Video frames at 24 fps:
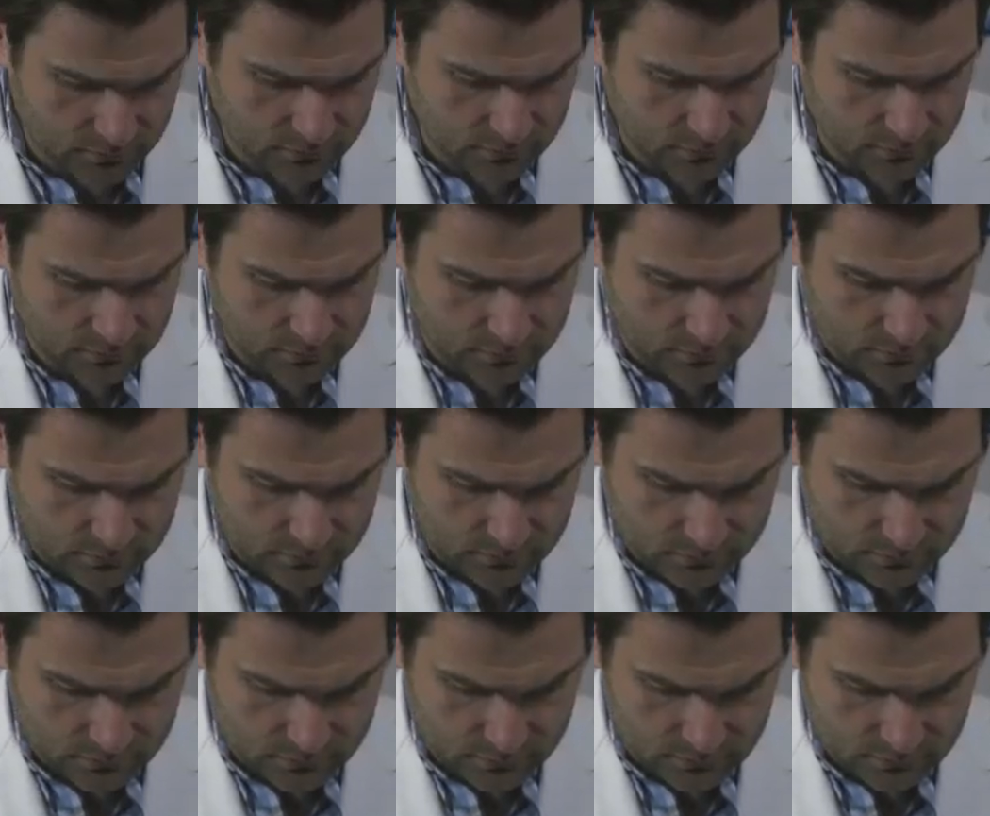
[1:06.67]

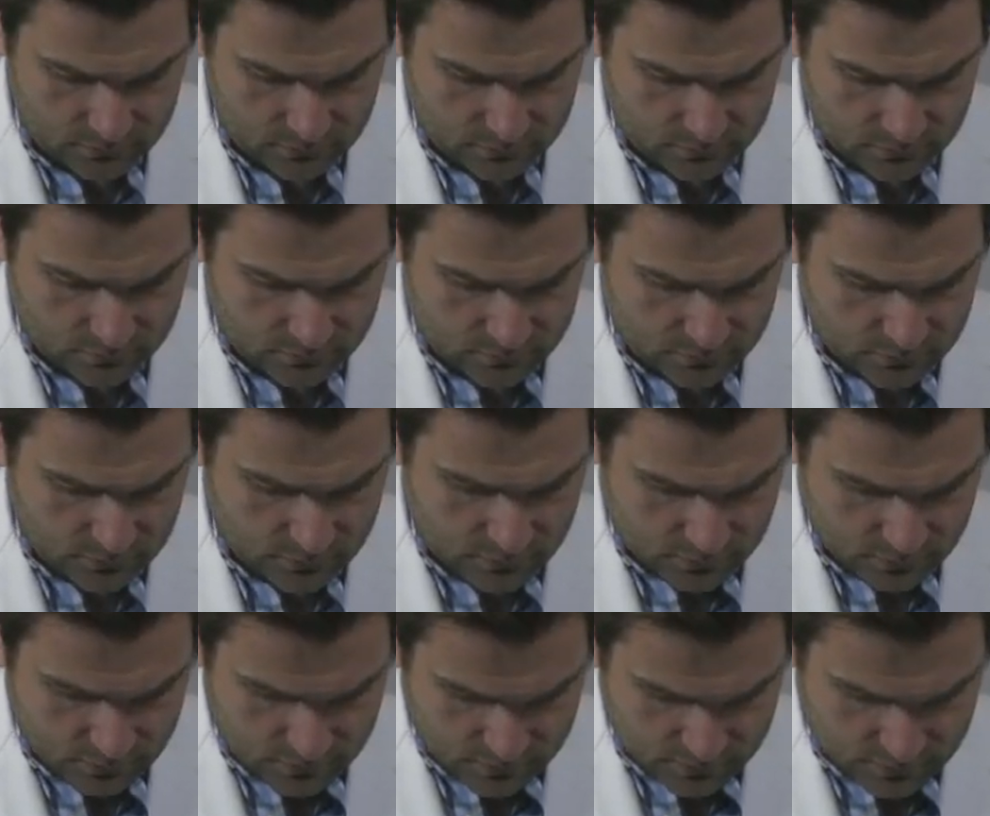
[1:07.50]

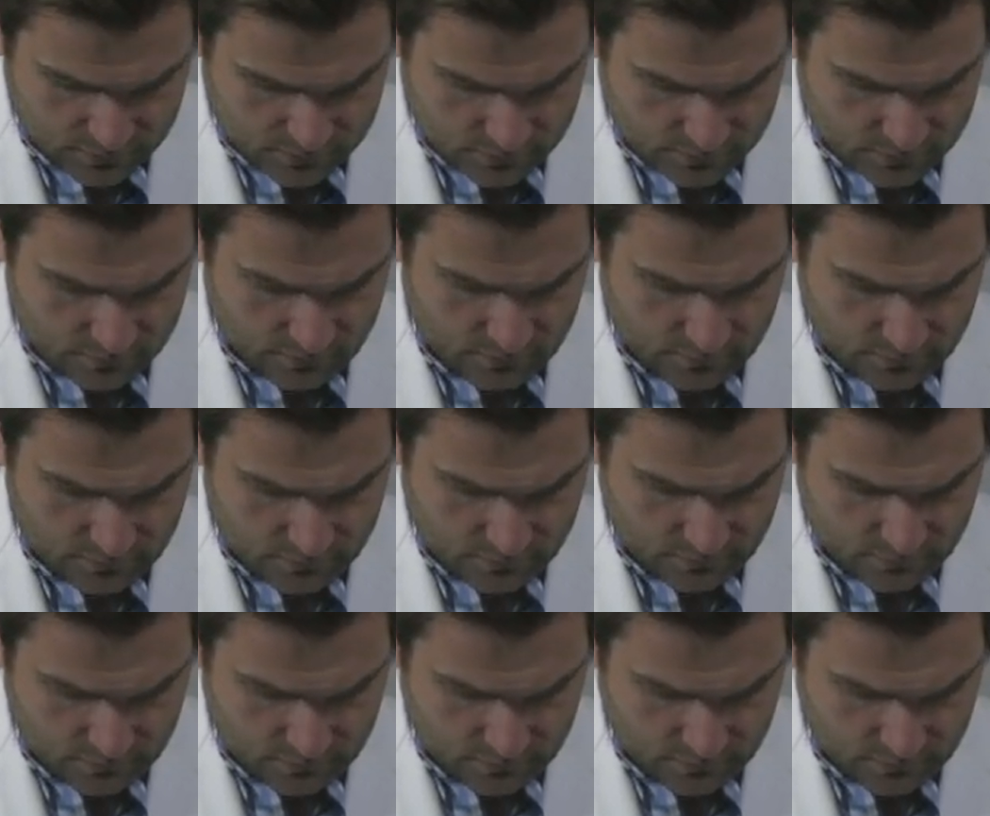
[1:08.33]
Nobody speaks.